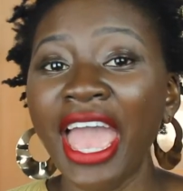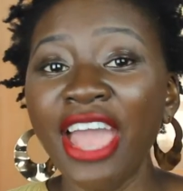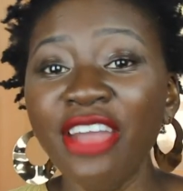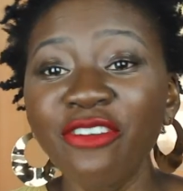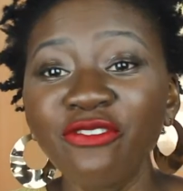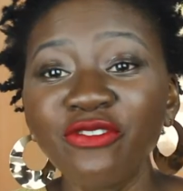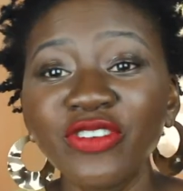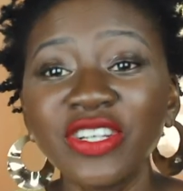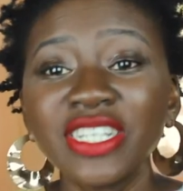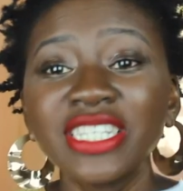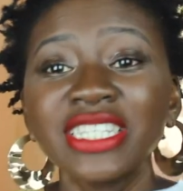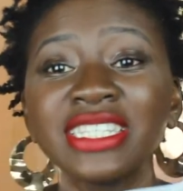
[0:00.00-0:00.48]

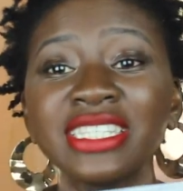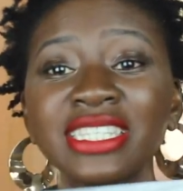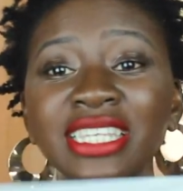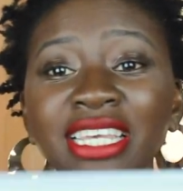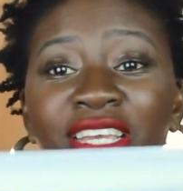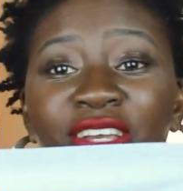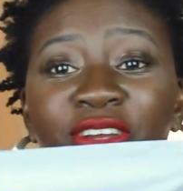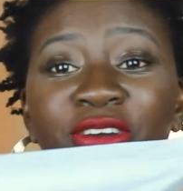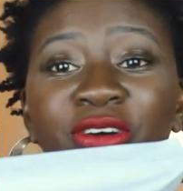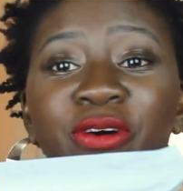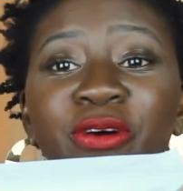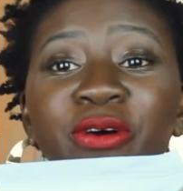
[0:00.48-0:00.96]
Every
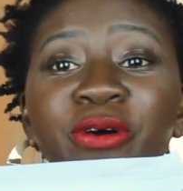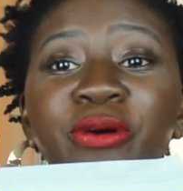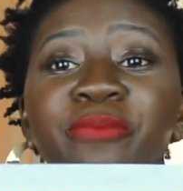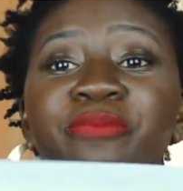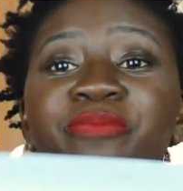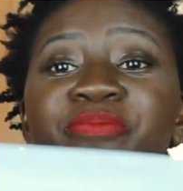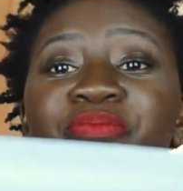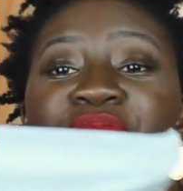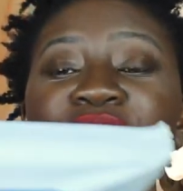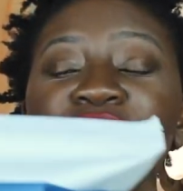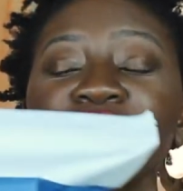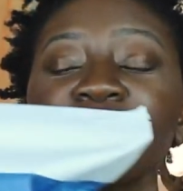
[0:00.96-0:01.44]

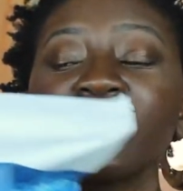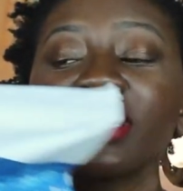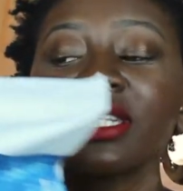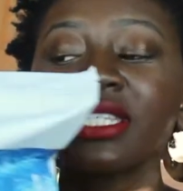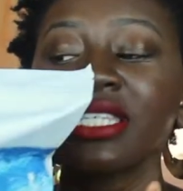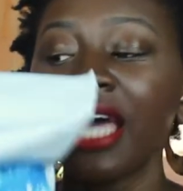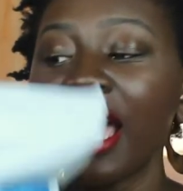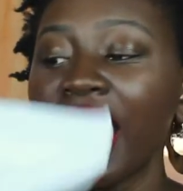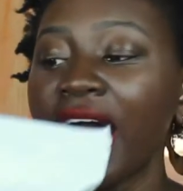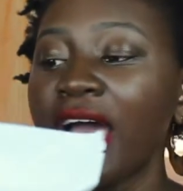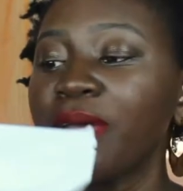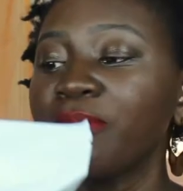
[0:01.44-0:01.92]
single
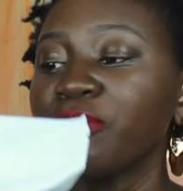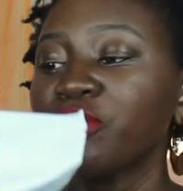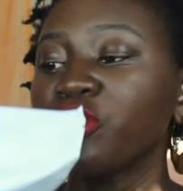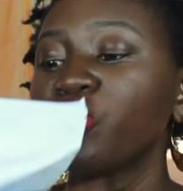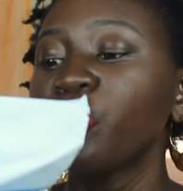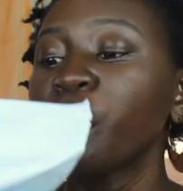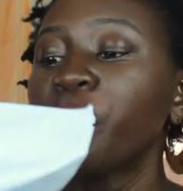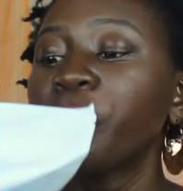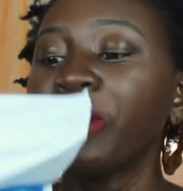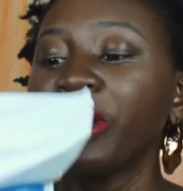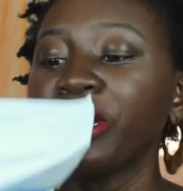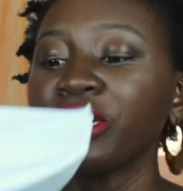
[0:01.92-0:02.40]
time
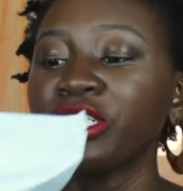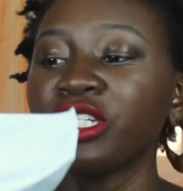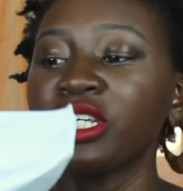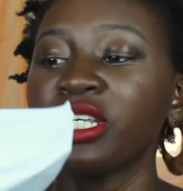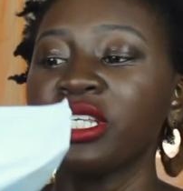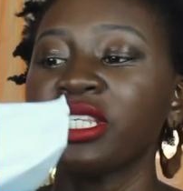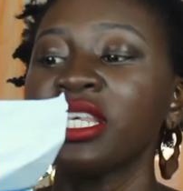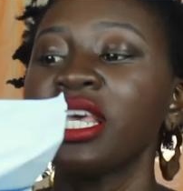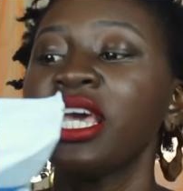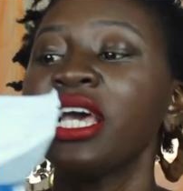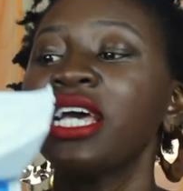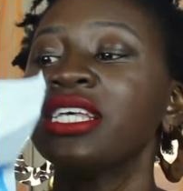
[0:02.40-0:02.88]
you
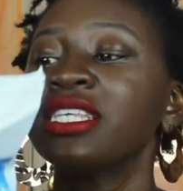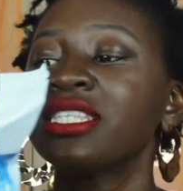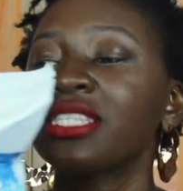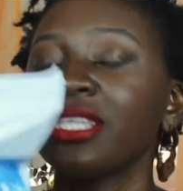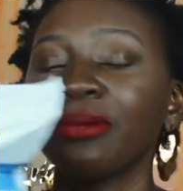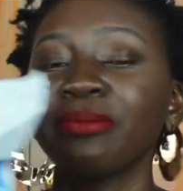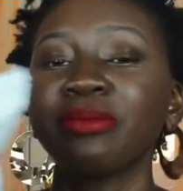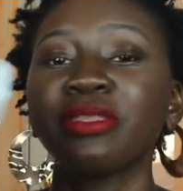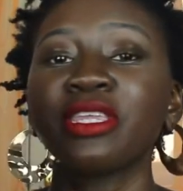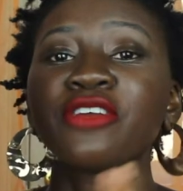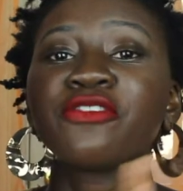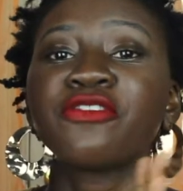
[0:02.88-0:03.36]
purchase
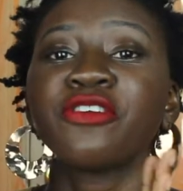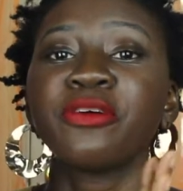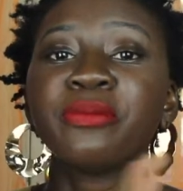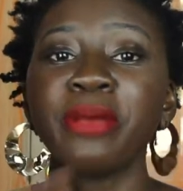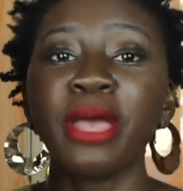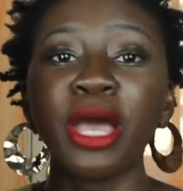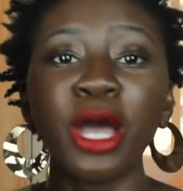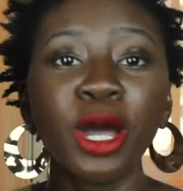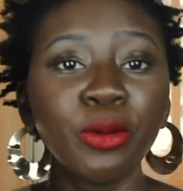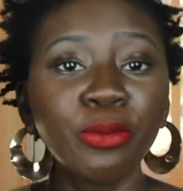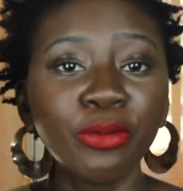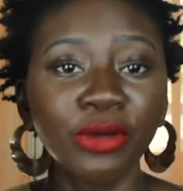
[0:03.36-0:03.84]
something from
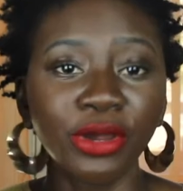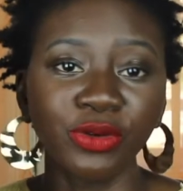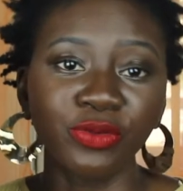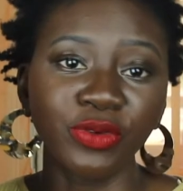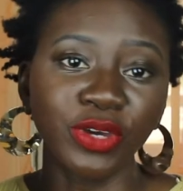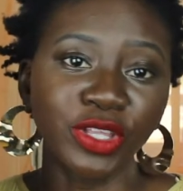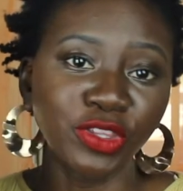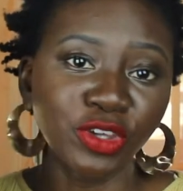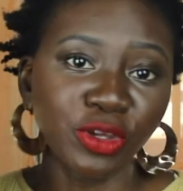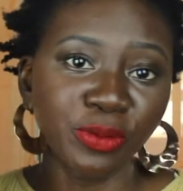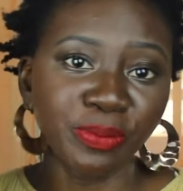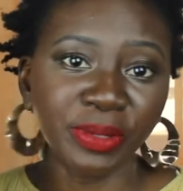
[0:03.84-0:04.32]
L Brand,
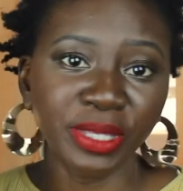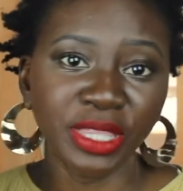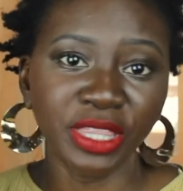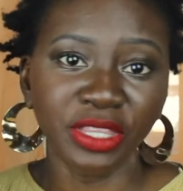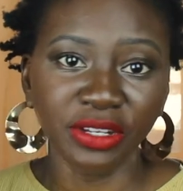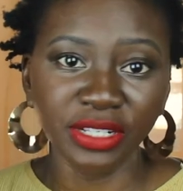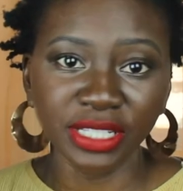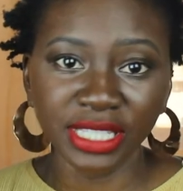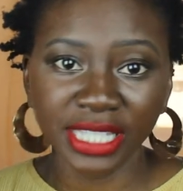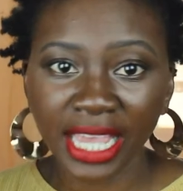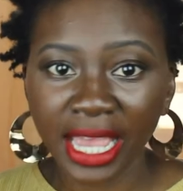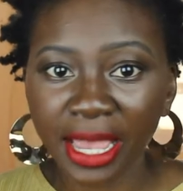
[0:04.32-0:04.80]
whether it be
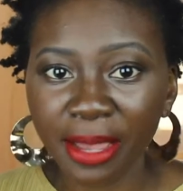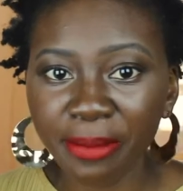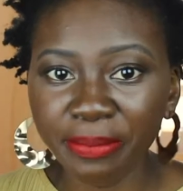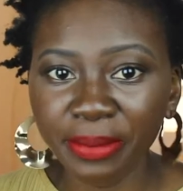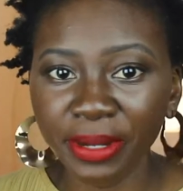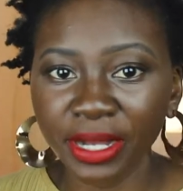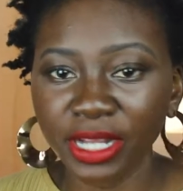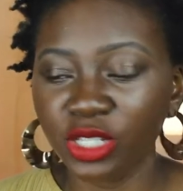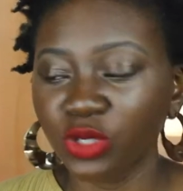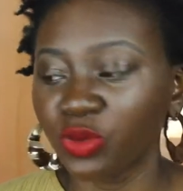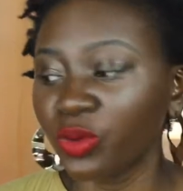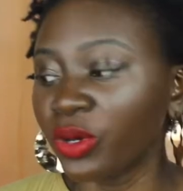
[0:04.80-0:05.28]
their
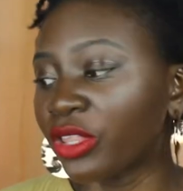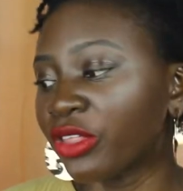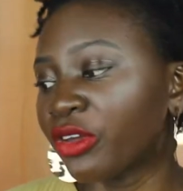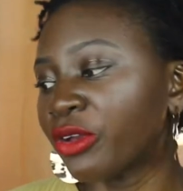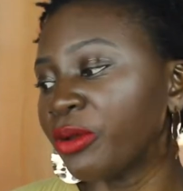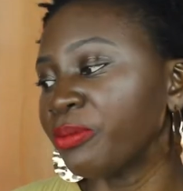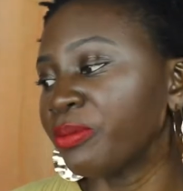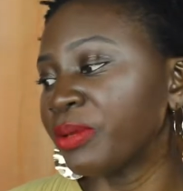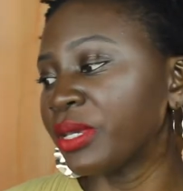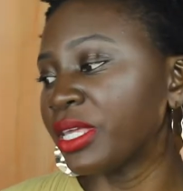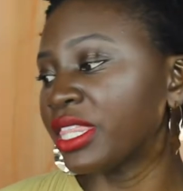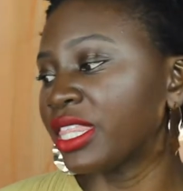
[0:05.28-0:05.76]
tampons, whether
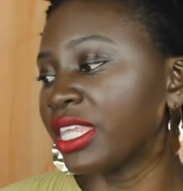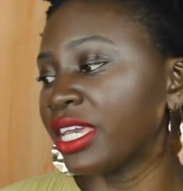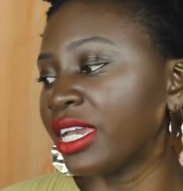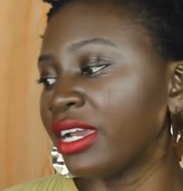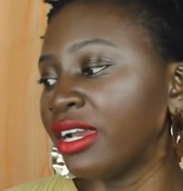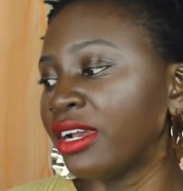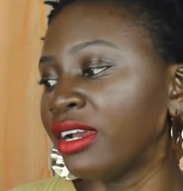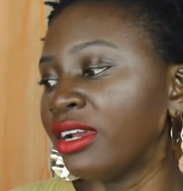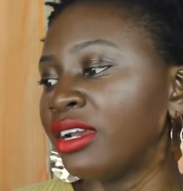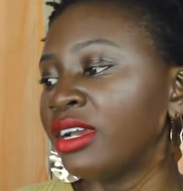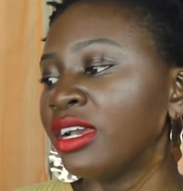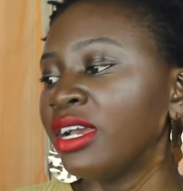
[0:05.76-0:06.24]
it be
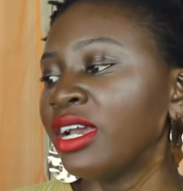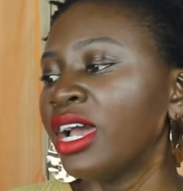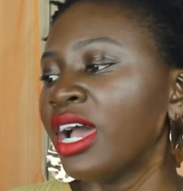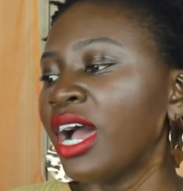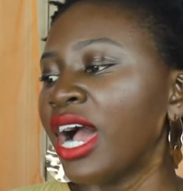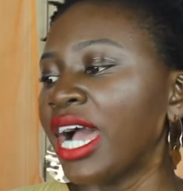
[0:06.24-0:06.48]
their,